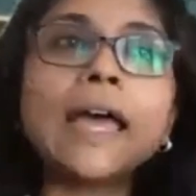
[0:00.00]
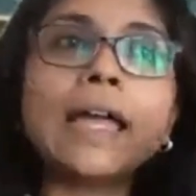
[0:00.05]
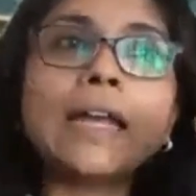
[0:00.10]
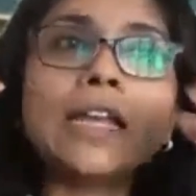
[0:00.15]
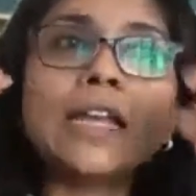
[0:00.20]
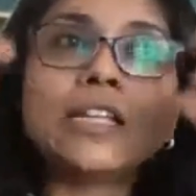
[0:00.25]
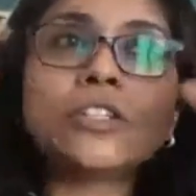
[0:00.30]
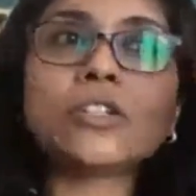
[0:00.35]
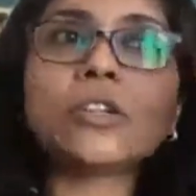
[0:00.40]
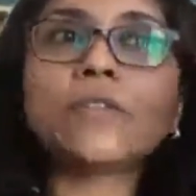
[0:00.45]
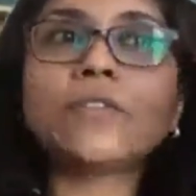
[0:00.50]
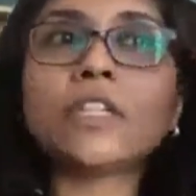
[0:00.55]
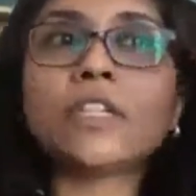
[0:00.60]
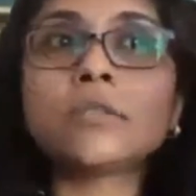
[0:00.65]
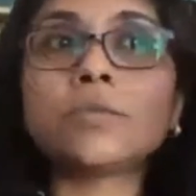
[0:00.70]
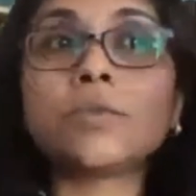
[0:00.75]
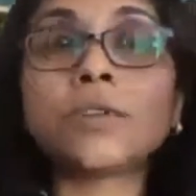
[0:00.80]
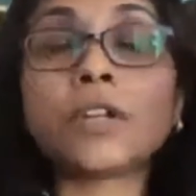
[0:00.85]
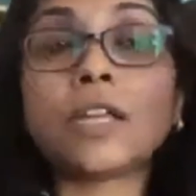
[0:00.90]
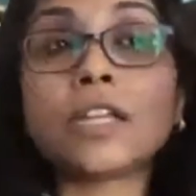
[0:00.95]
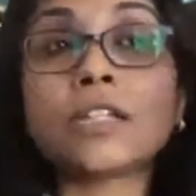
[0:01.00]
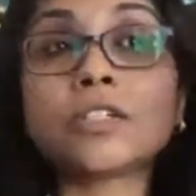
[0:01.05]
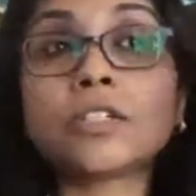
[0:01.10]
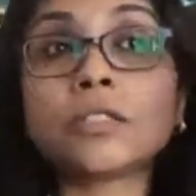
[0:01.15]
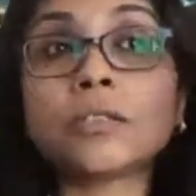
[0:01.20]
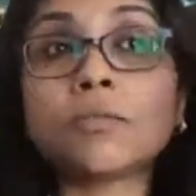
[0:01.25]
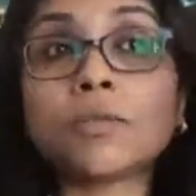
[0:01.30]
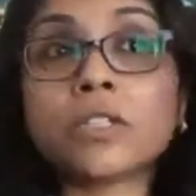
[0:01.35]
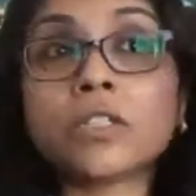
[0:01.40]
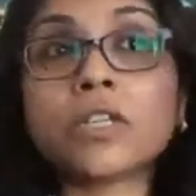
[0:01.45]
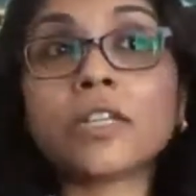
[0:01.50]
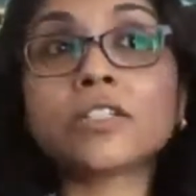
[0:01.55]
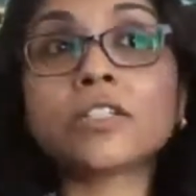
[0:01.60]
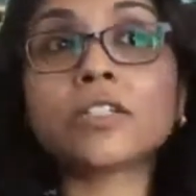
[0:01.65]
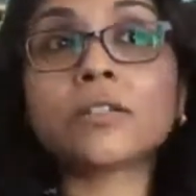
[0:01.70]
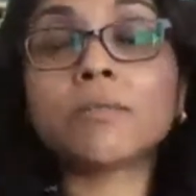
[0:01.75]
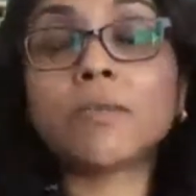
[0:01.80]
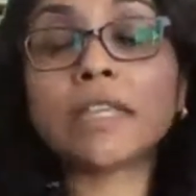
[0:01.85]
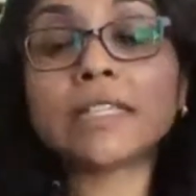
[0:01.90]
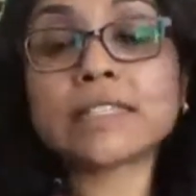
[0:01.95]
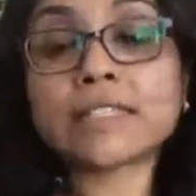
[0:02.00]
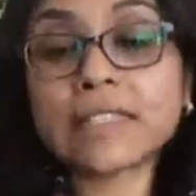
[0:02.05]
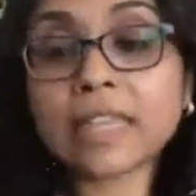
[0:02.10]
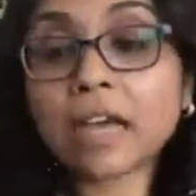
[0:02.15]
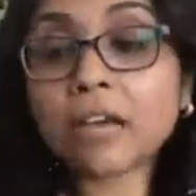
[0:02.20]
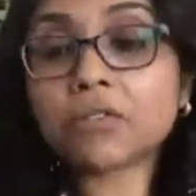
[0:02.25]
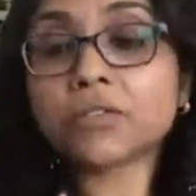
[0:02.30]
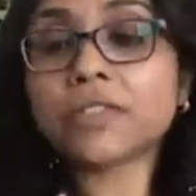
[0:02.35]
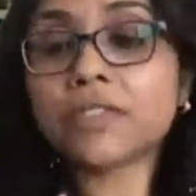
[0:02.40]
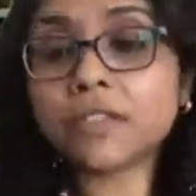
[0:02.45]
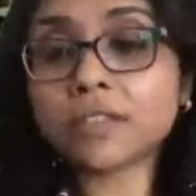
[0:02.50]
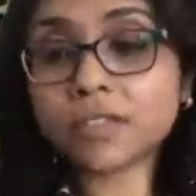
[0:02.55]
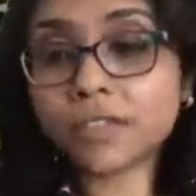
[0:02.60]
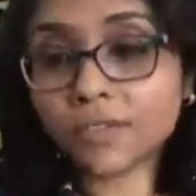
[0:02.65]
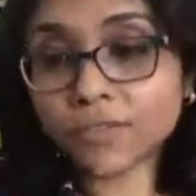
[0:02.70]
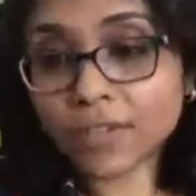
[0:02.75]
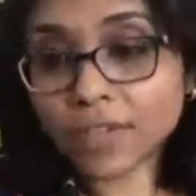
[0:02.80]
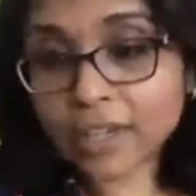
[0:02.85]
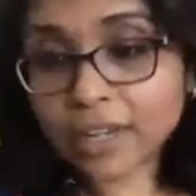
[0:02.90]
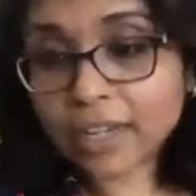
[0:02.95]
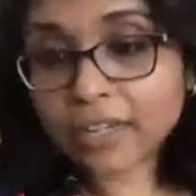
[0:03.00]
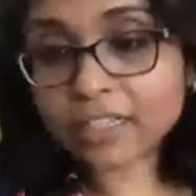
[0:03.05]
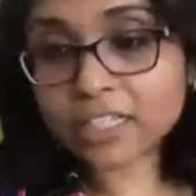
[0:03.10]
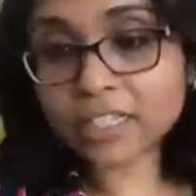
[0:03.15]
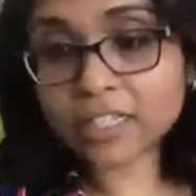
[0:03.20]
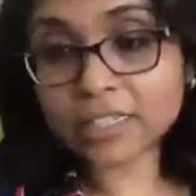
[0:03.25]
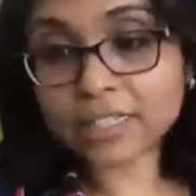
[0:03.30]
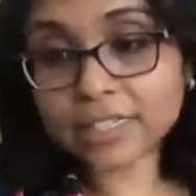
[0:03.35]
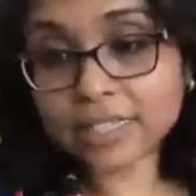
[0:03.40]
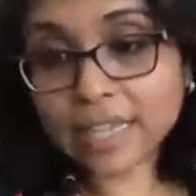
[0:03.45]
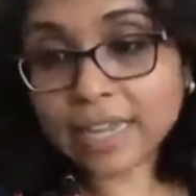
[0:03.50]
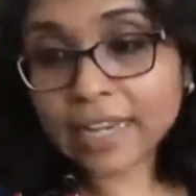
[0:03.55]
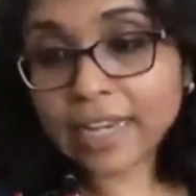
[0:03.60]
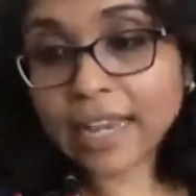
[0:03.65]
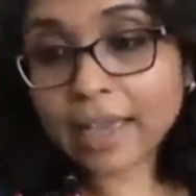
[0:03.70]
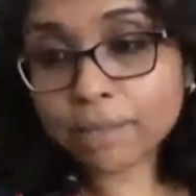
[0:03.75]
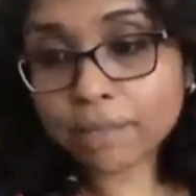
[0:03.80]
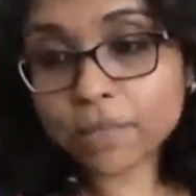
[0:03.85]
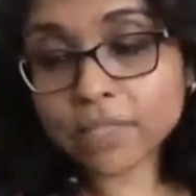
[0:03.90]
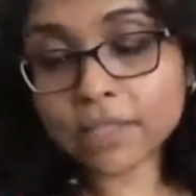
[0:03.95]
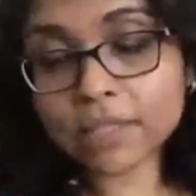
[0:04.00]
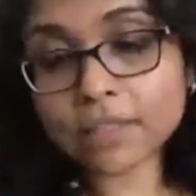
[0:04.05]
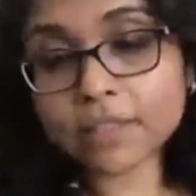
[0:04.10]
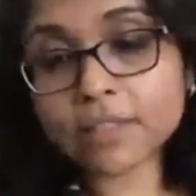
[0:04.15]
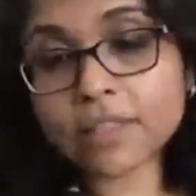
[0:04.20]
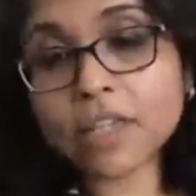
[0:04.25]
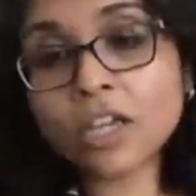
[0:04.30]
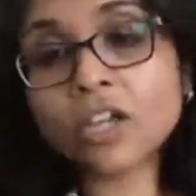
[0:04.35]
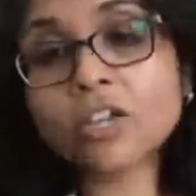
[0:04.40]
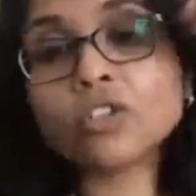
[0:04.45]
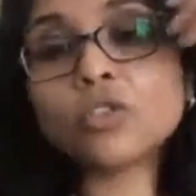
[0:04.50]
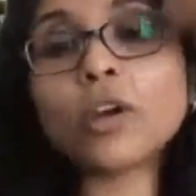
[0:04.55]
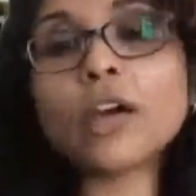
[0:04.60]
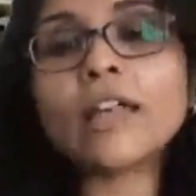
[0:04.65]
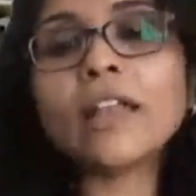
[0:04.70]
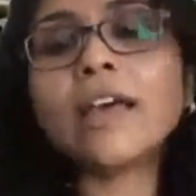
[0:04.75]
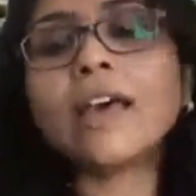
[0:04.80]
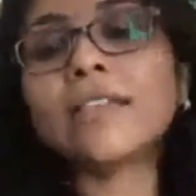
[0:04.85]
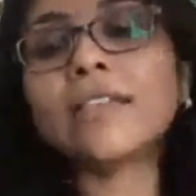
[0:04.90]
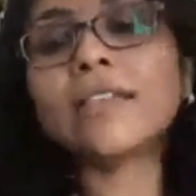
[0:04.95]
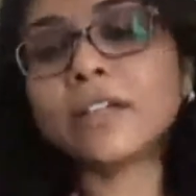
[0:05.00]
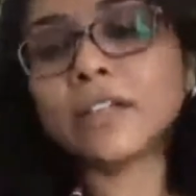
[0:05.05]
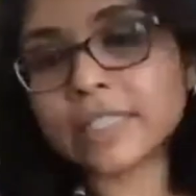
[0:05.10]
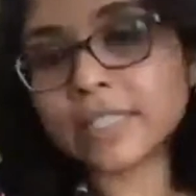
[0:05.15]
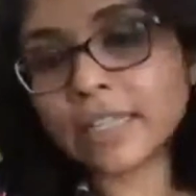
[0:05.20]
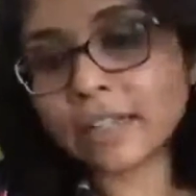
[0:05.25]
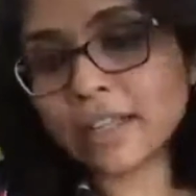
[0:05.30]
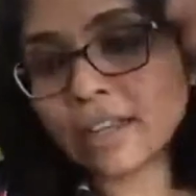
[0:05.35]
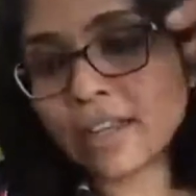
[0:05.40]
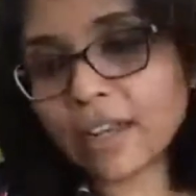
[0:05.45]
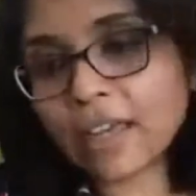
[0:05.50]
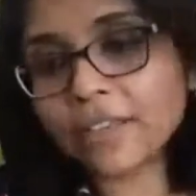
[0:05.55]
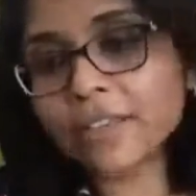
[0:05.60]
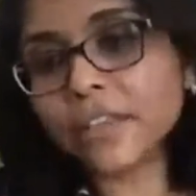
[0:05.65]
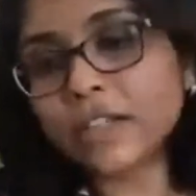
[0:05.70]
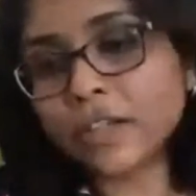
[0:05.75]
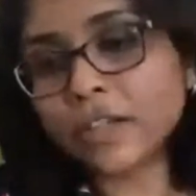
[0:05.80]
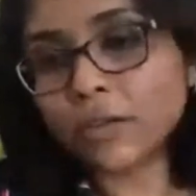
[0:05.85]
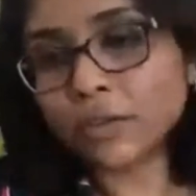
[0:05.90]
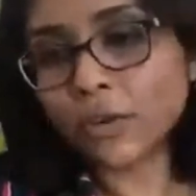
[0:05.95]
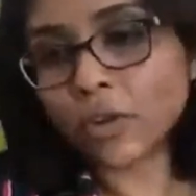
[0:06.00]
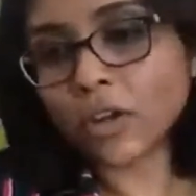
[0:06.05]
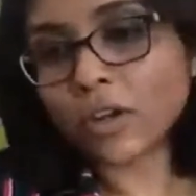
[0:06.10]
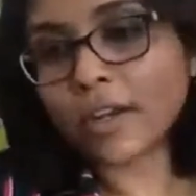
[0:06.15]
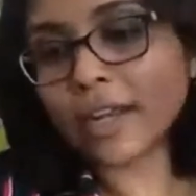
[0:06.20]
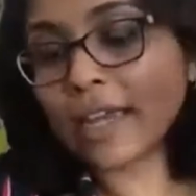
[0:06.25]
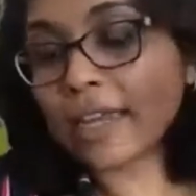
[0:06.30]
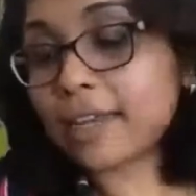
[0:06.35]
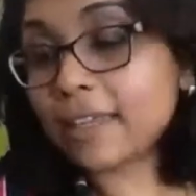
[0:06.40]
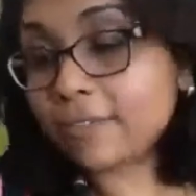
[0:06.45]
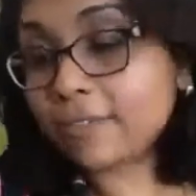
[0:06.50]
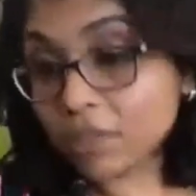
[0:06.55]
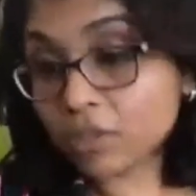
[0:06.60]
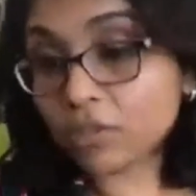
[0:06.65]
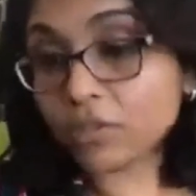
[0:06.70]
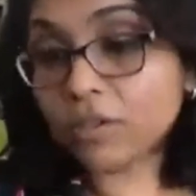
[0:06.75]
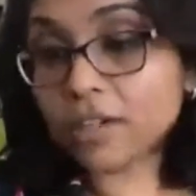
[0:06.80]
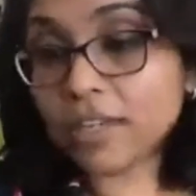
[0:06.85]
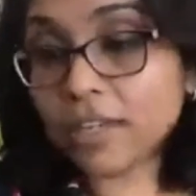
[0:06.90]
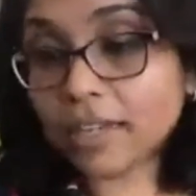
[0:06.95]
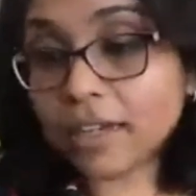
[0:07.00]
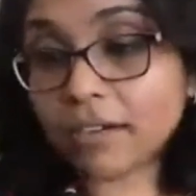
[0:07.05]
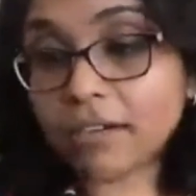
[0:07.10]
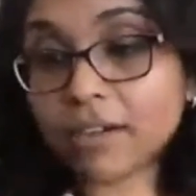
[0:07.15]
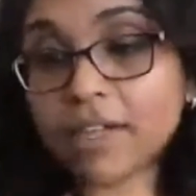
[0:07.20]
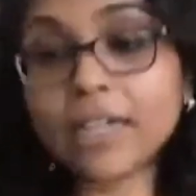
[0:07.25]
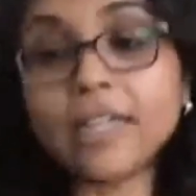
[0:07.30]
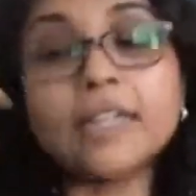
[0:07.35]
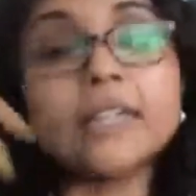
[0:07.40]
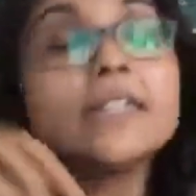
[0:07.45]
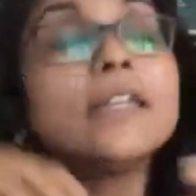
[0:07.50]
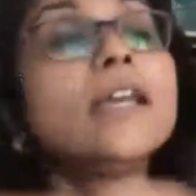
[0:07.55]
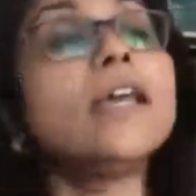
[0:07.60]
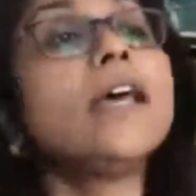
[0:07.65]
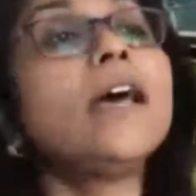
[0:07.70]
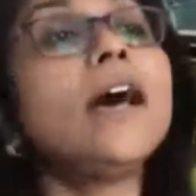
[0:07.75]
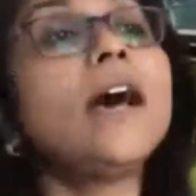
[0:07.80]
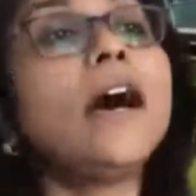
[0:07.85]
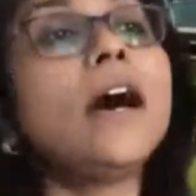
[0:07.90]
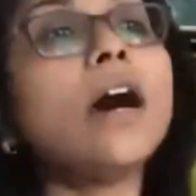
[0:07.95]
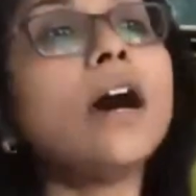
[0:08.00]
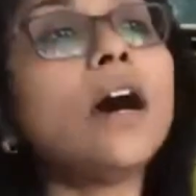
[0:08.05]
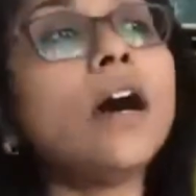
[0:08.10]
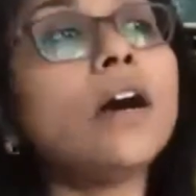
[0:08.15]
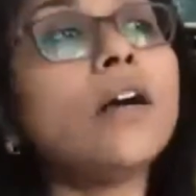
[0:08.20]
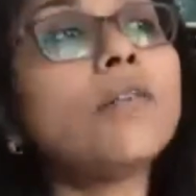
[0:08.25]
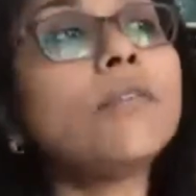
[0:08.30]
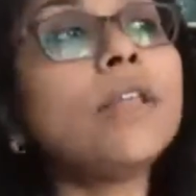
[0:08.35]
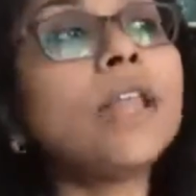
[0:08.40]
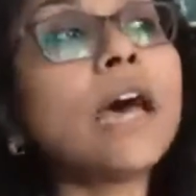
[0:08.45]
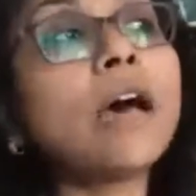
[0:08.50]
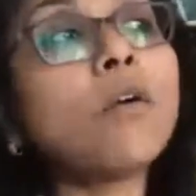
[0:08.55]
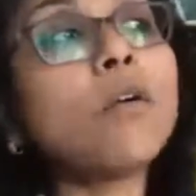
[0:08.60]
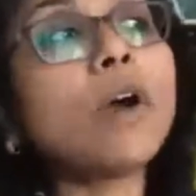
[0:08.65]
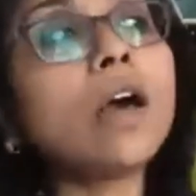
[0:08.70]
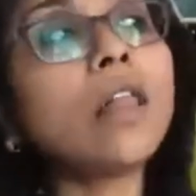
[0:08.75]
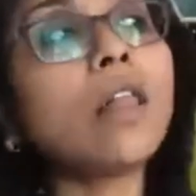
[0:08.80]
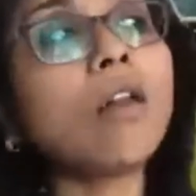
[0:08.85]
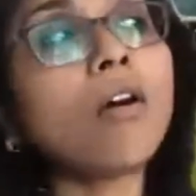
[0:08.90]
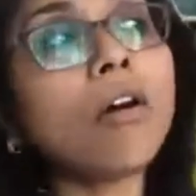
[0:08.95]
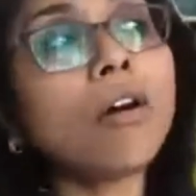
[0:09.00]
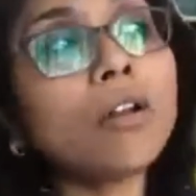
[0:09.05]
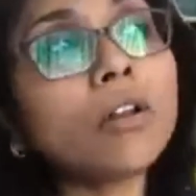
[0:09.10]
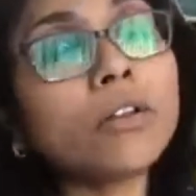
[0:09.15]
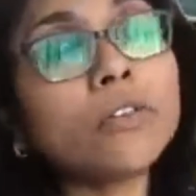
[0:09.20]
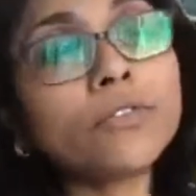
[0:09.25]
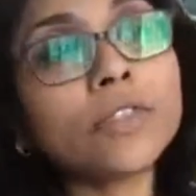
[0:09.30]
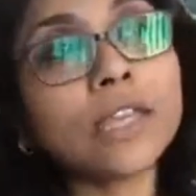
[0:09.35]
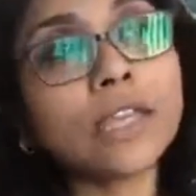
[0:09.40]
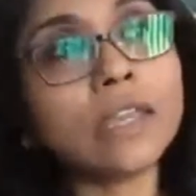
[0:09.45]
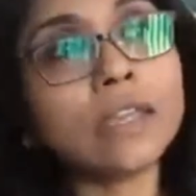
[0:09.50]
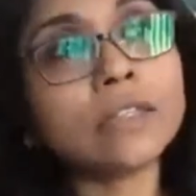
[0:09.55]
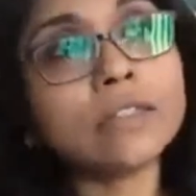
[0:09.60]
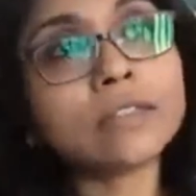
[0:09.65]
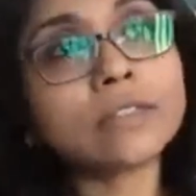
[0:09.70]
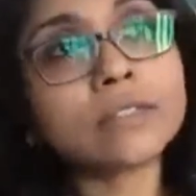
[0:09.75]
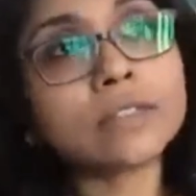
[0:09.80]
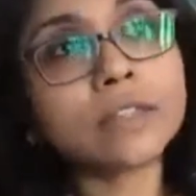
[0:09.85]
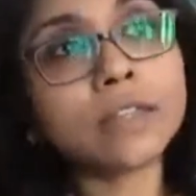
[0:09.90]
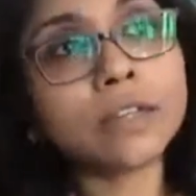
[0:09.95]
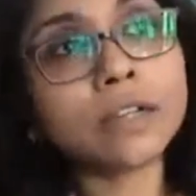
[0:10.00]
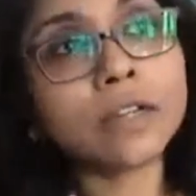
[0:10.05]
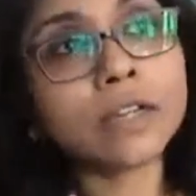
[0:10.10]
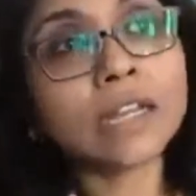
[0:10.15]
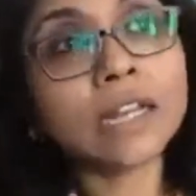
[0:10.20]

and each of these projection makes thousands of connections, synapses, to another cell, another neuron, and even to glia, right? Uh, now, a lot of these uh,